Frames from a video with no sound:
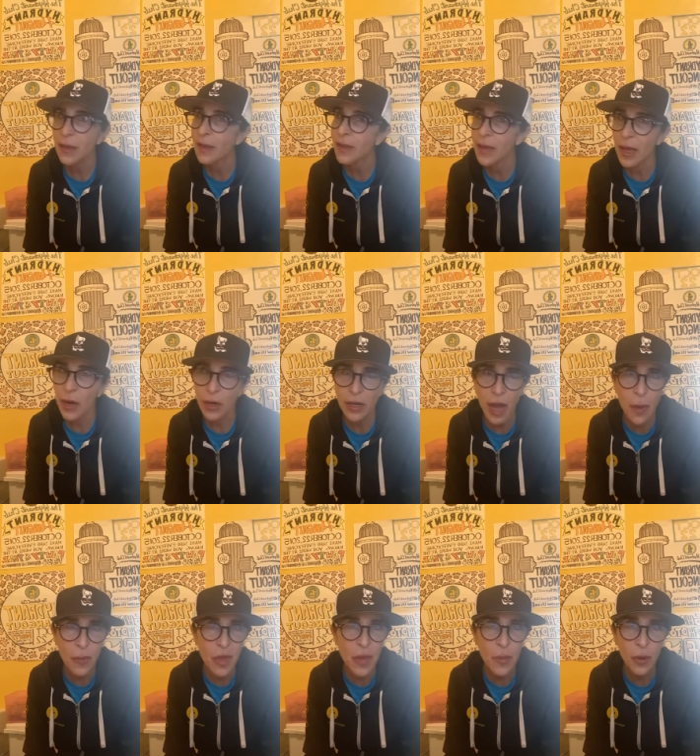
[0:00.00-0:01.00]
They are
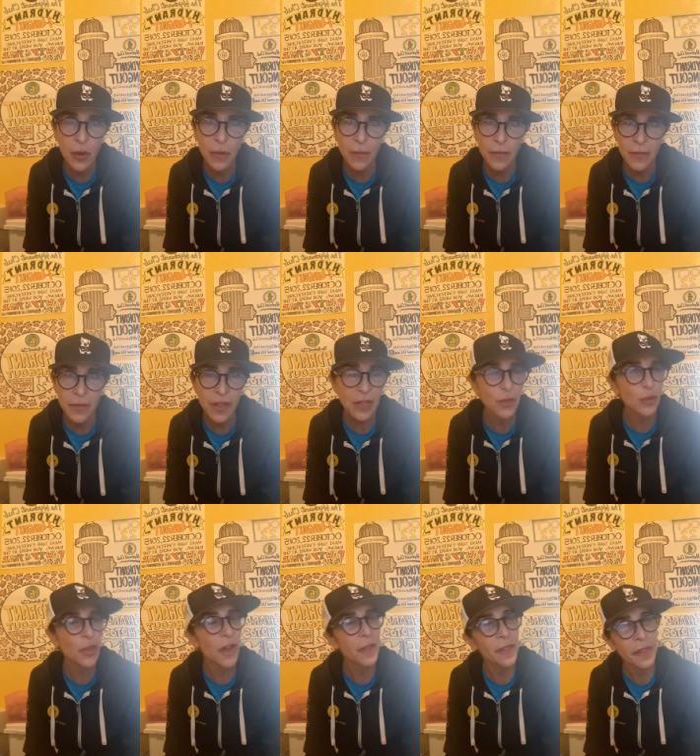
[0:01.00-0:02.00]
not people. They do
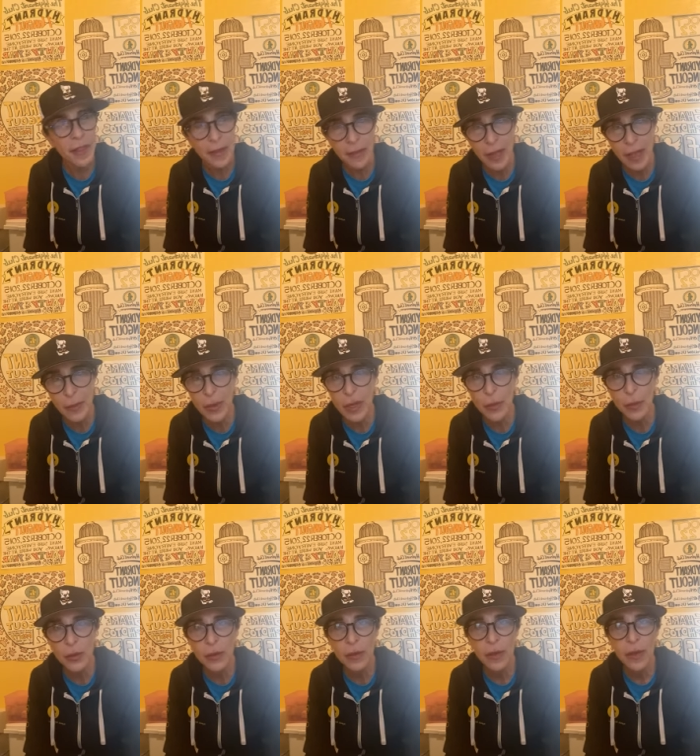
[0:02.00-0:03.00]
not think like
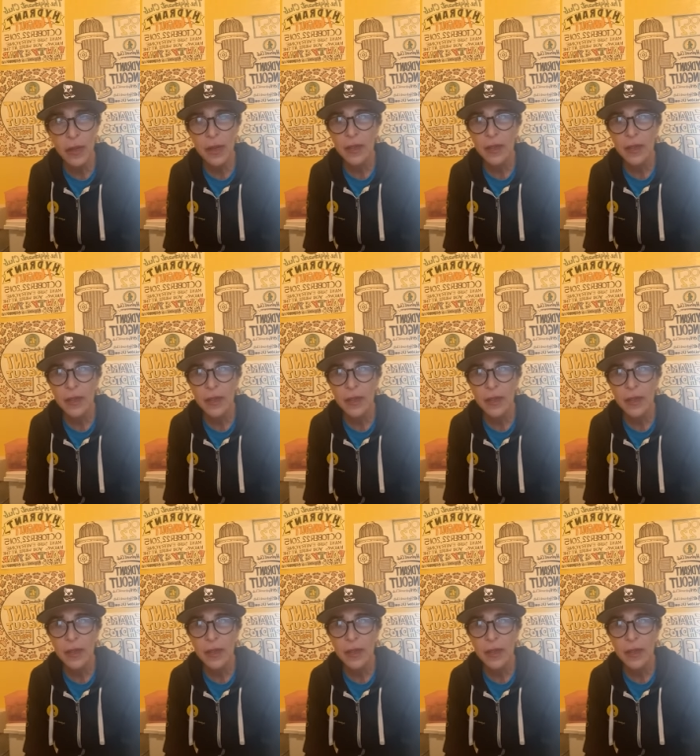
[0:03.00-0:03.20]
people.